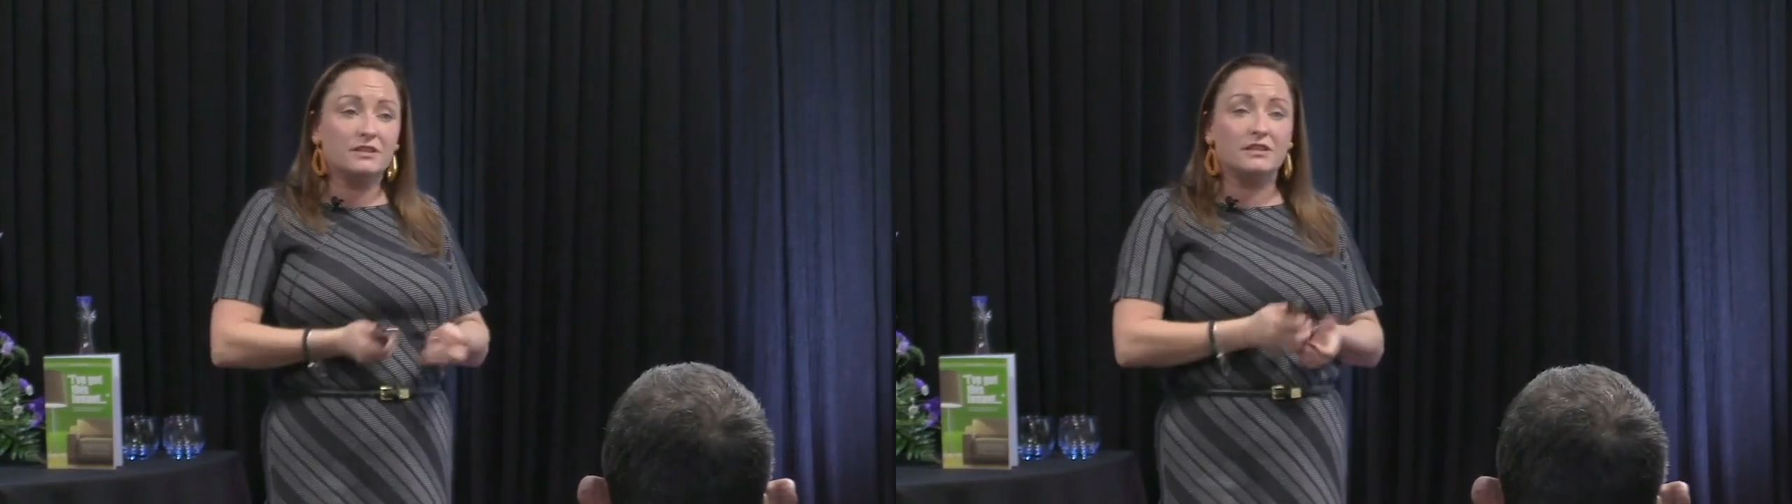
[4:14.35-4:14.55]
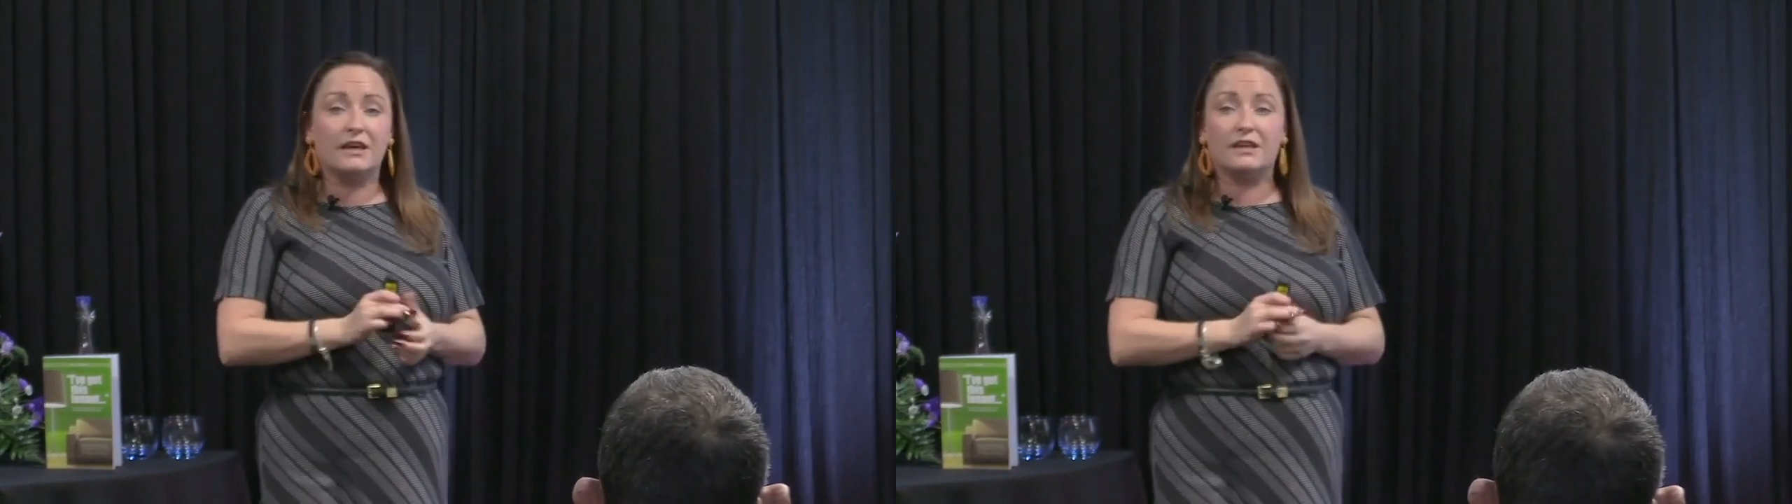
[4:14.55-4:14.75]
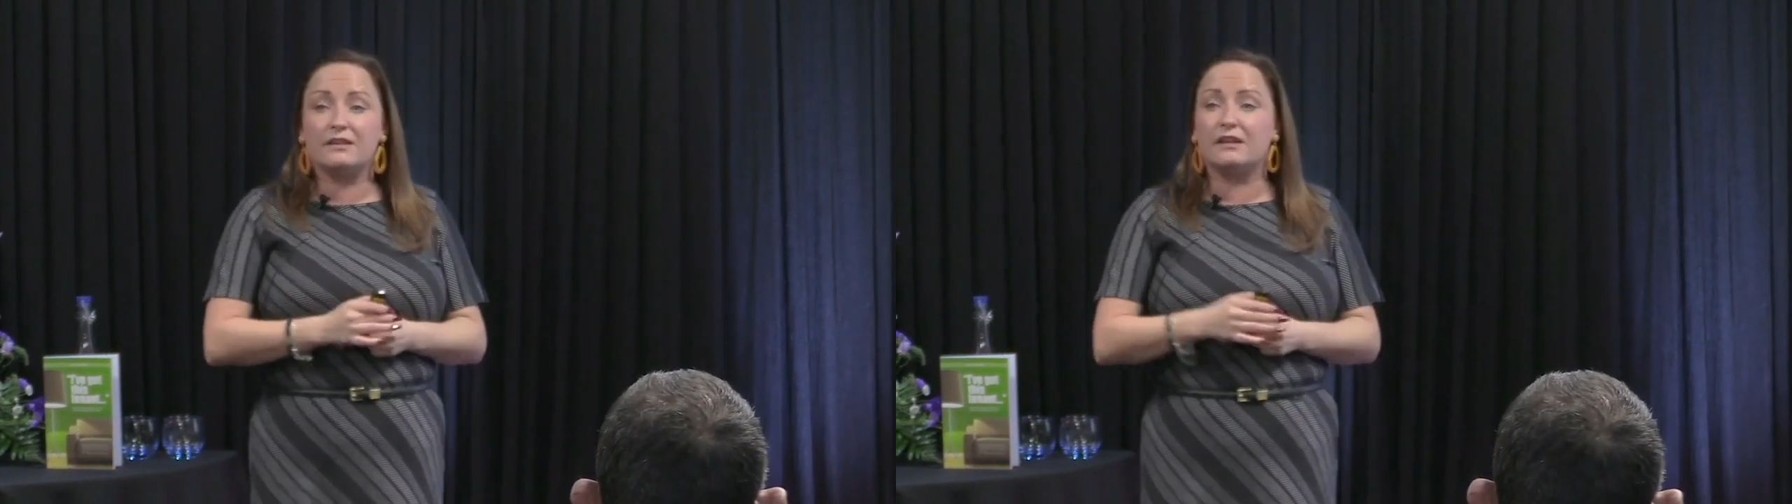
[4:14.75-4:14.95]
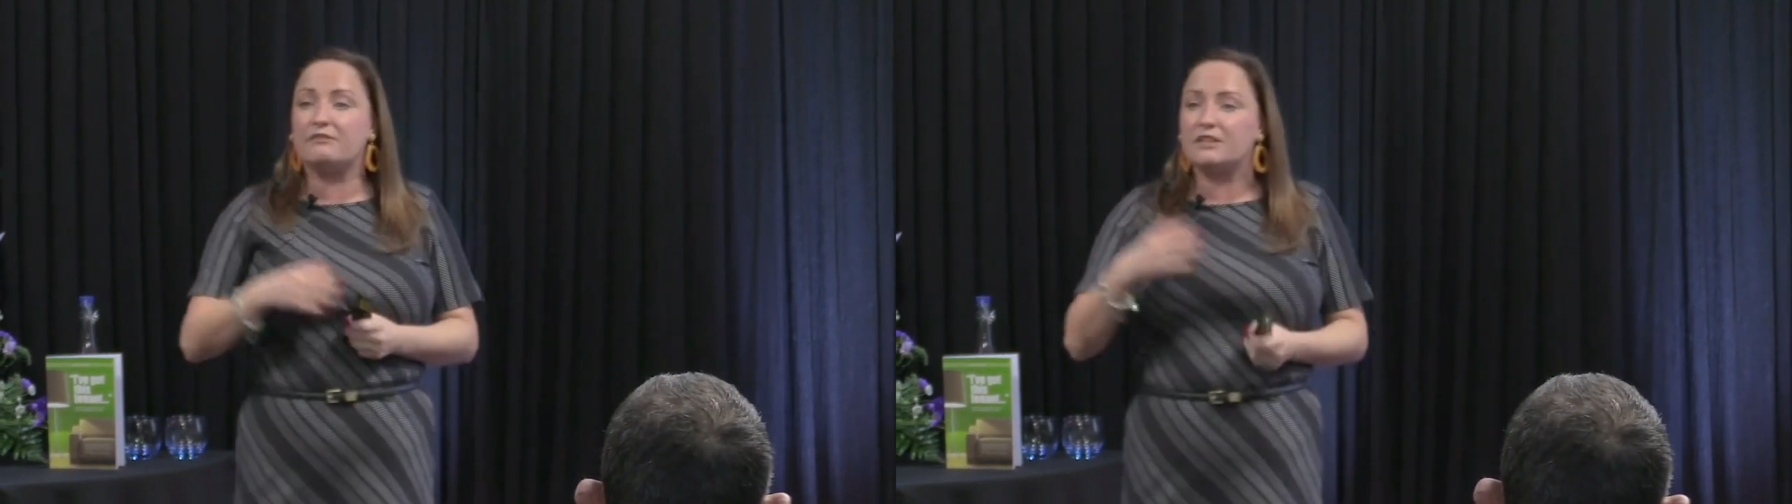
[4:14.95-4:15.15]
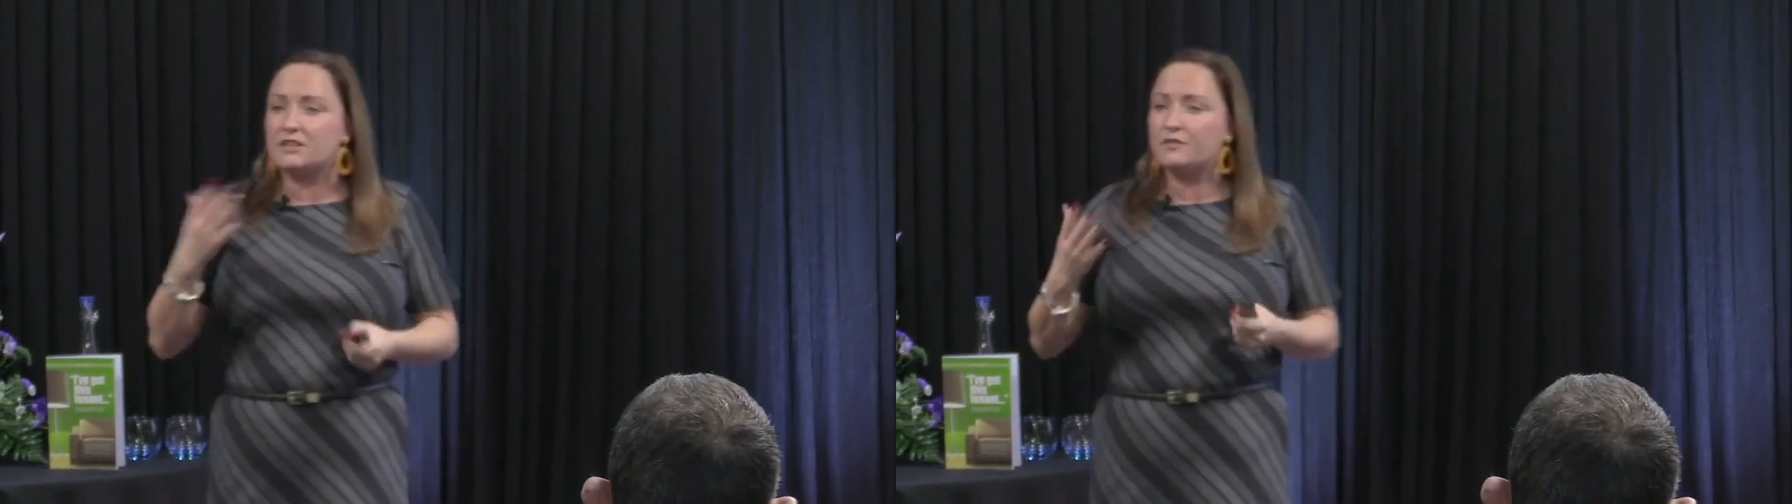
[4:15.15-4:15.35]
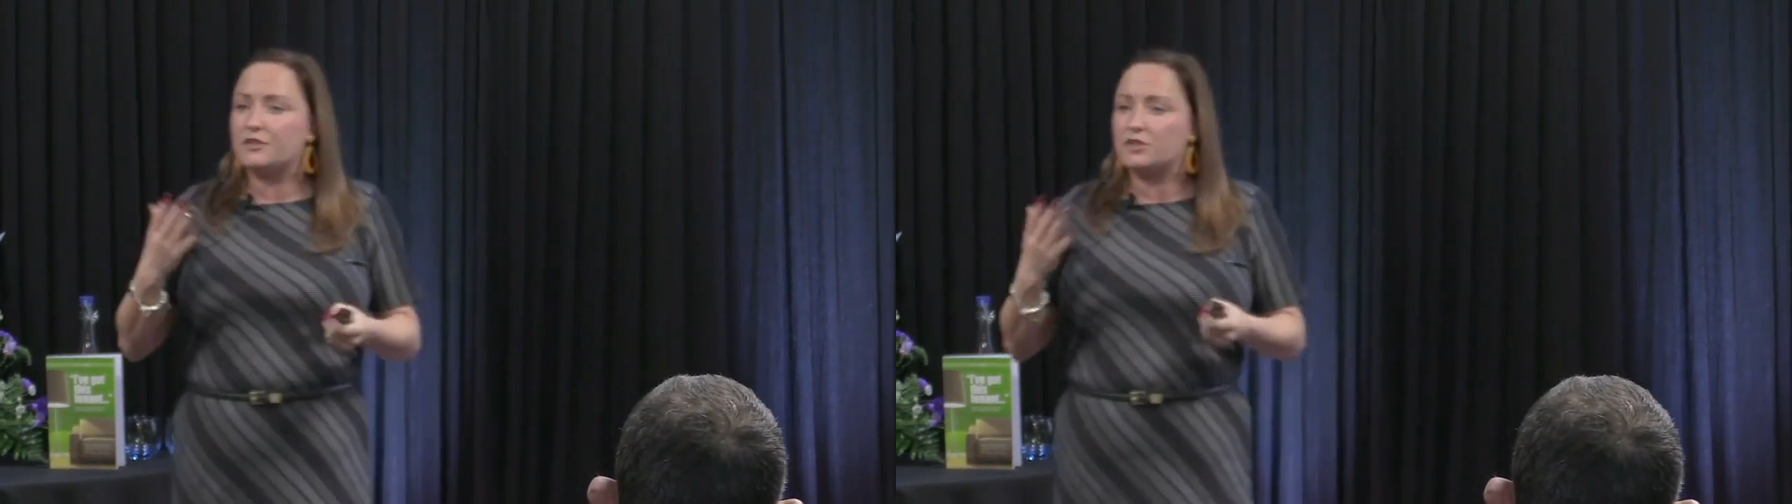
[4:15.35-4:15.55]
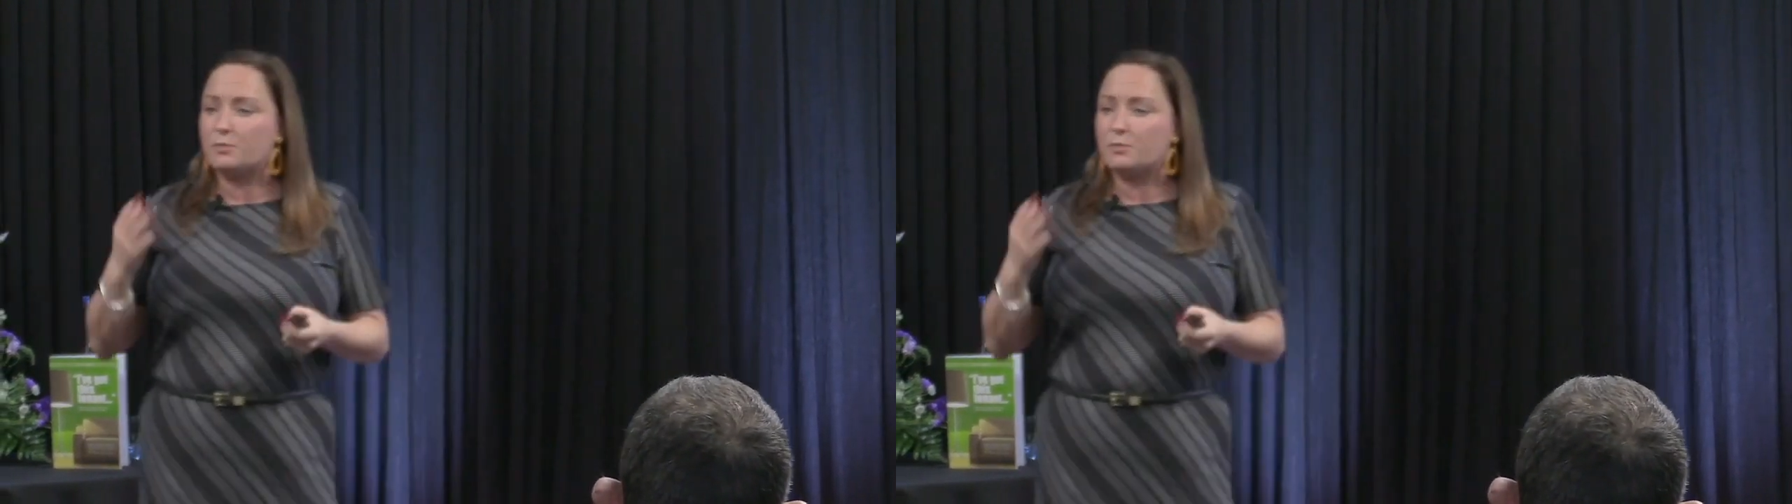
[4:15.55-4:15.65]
and they're easy for you